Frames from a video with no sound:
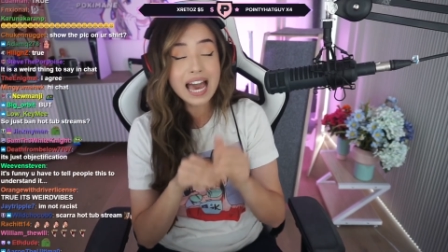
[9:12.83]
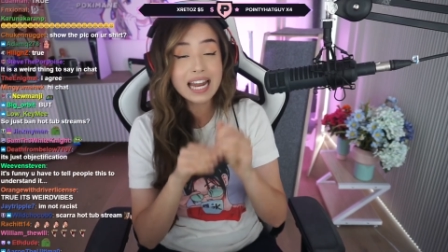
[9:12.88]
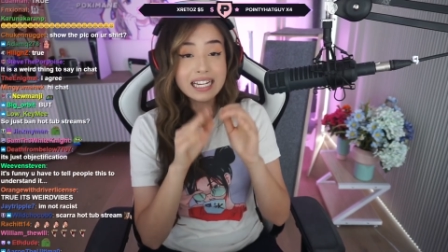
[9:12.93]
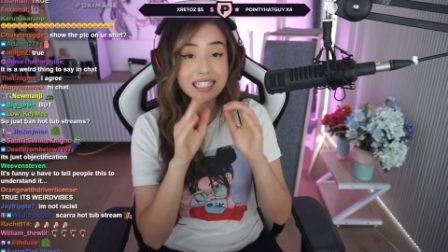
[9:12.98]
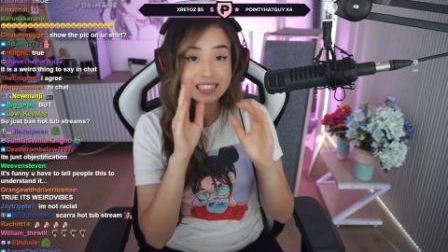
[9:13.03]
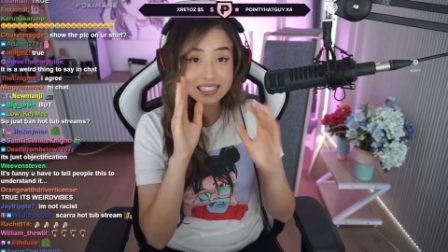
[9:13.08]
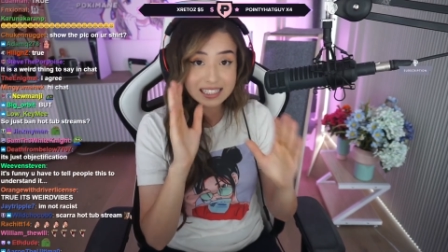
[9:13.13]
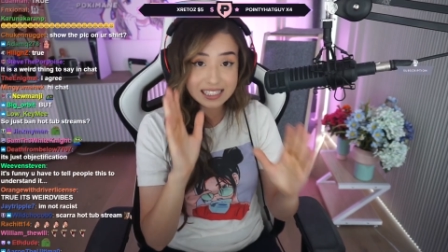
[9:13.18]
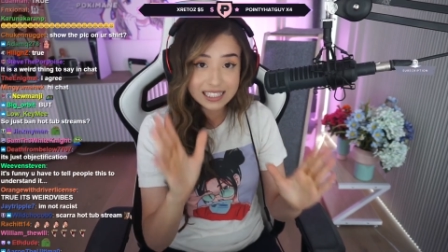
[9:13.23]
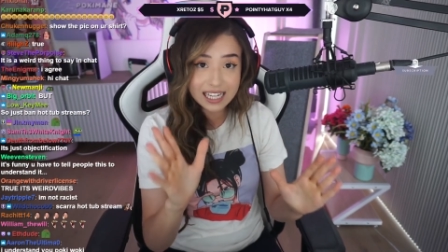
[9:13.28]
and
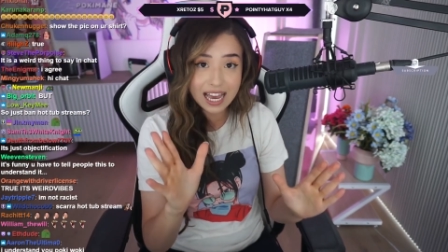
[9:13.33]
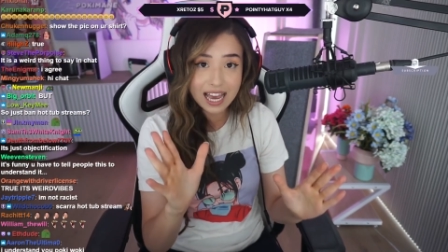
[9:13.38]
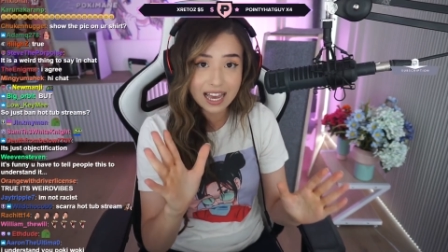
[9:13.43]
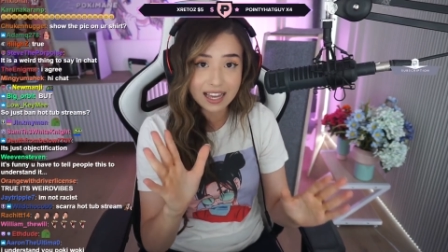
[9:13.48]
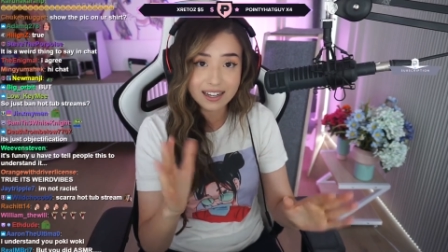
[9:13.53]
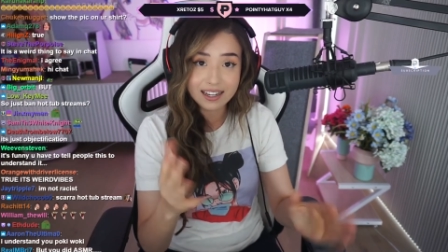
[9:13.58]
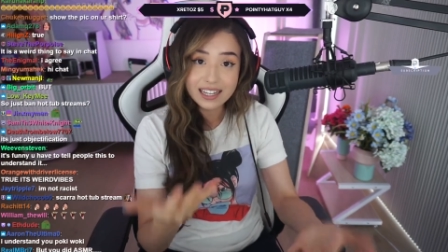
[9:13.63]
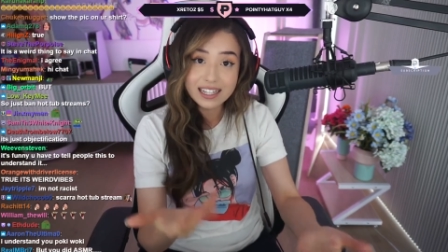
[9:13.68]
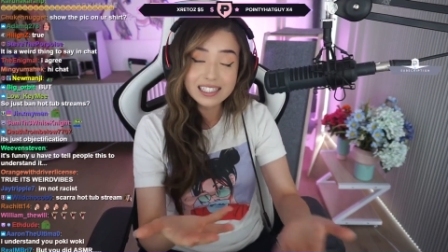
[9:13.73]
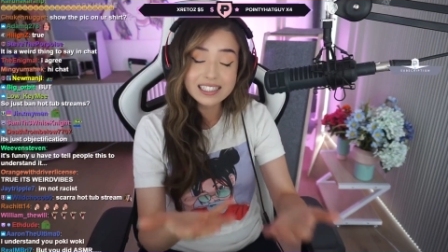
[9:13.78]

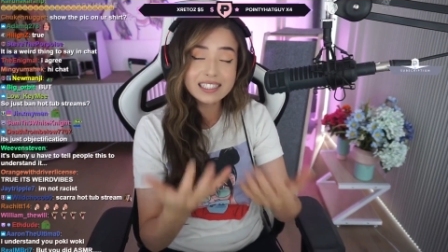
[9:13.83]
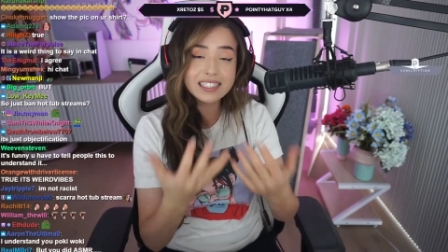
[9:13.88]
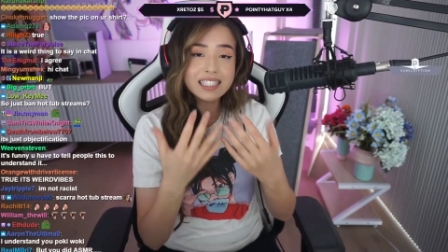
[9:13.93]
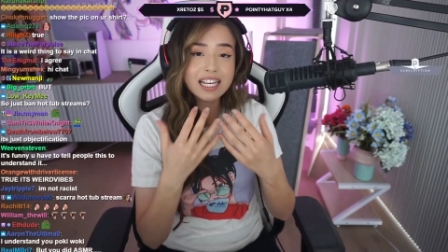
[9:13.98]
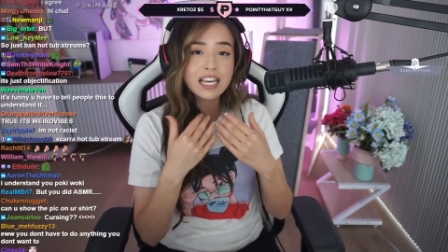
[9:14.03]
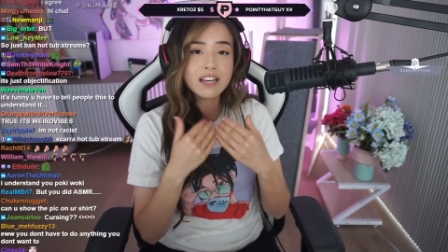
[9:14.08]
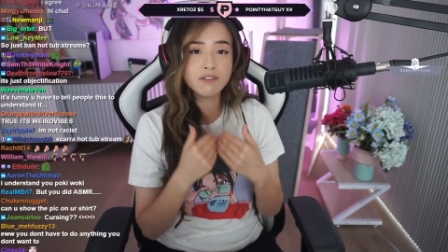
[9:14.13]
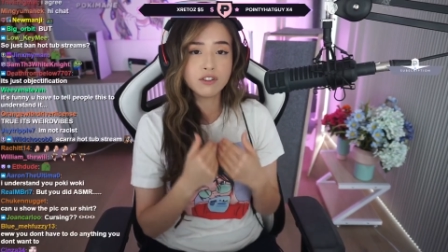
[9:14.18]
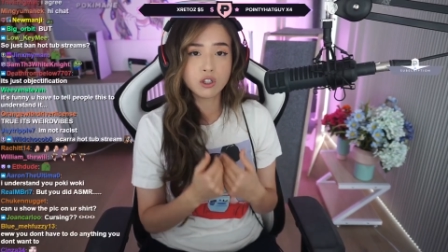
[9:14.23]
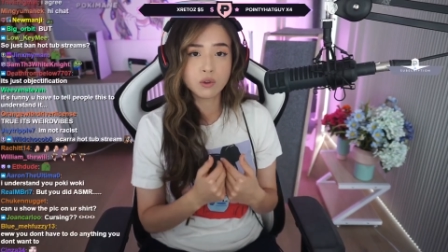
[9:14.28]
instead
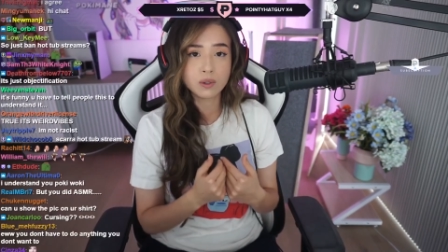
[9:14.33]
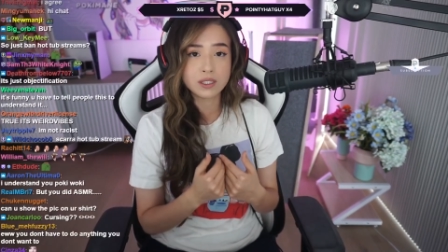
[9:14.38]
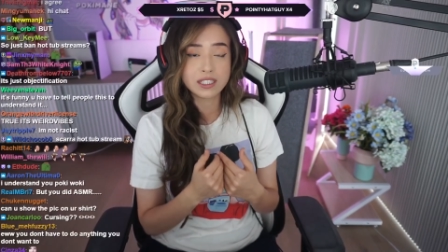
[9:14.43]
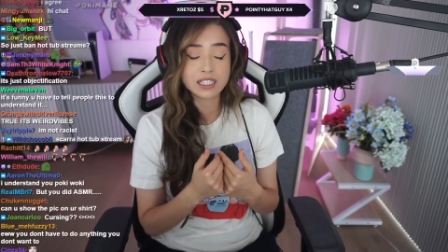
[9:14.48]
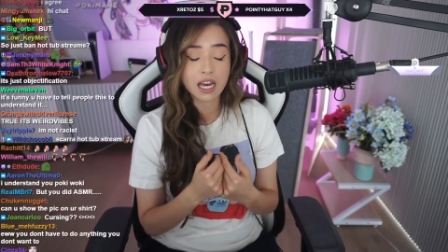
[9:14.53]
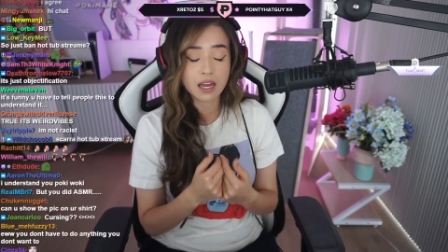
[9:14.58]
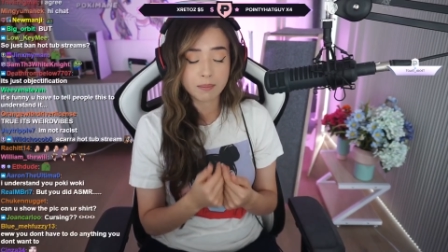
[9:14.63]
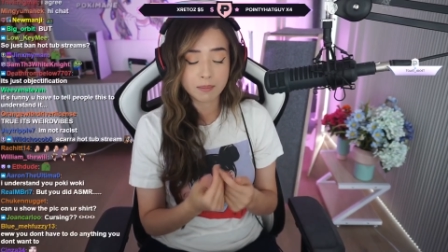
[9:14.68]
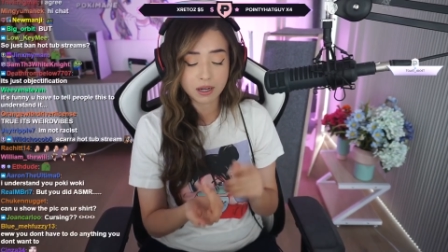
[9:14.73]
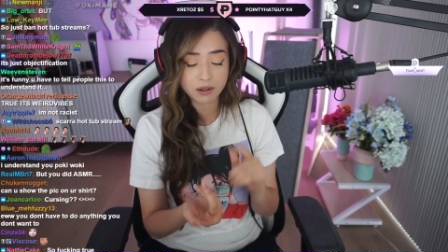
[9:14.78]
save your
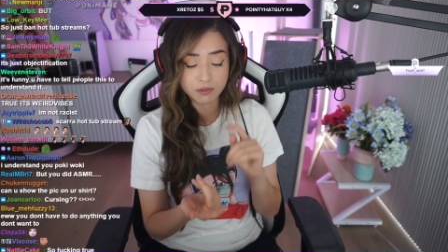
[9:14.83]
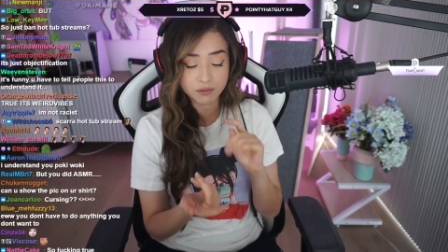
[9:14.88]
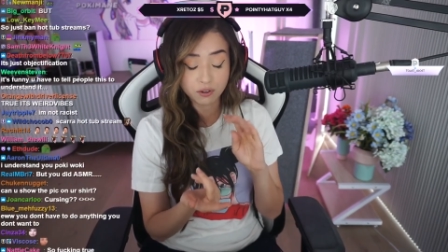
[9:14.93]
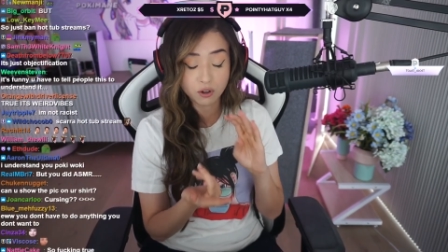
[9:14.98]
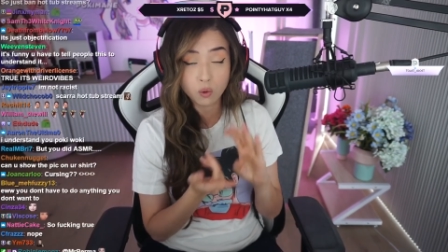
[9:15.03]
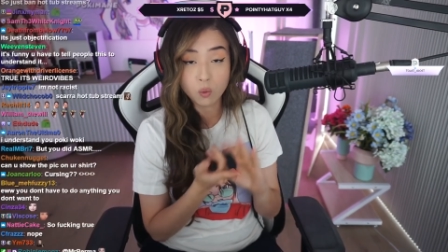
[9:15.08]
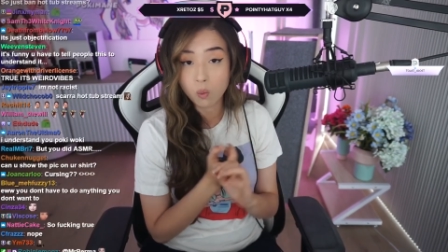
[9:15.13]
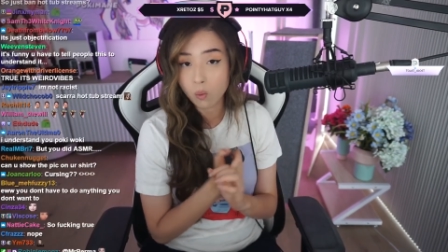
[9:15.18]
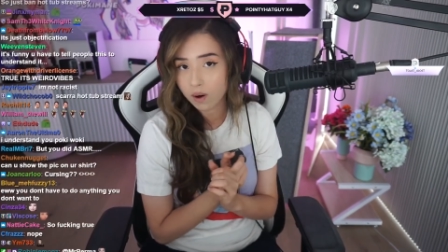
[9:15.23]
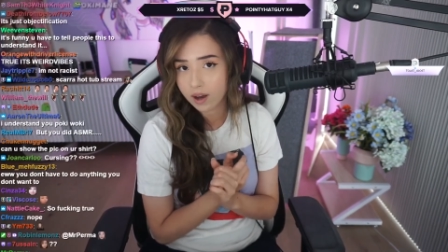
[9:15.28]
resentment
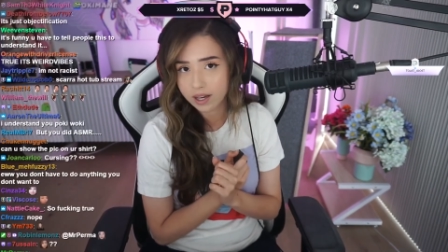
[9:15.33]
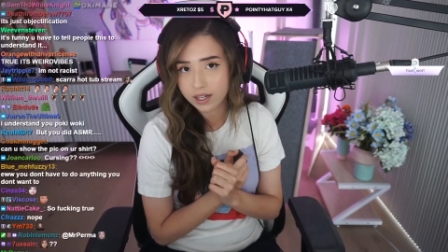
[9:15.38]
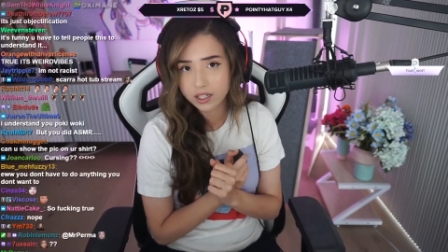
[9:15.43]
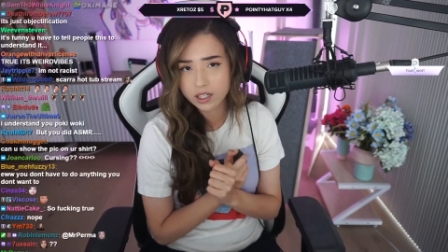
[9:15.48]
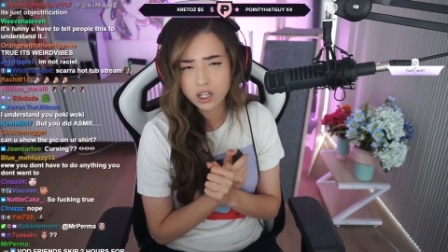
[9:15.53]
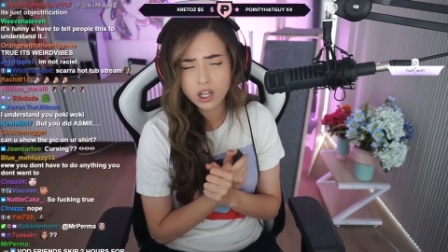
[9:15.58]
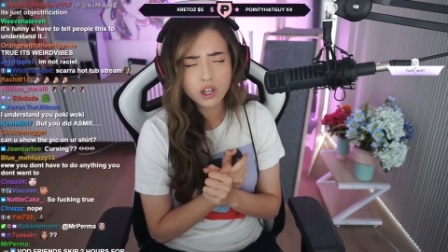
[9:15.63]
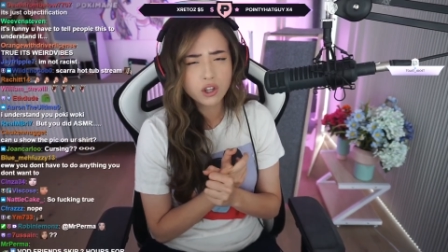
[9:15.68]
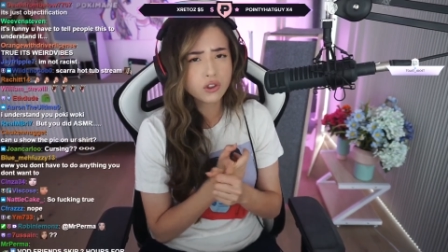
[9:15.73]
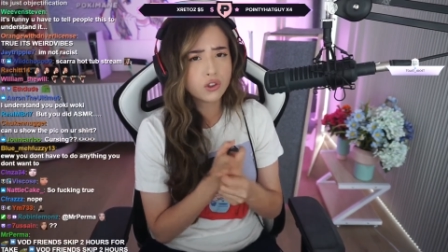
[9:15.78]
for, one,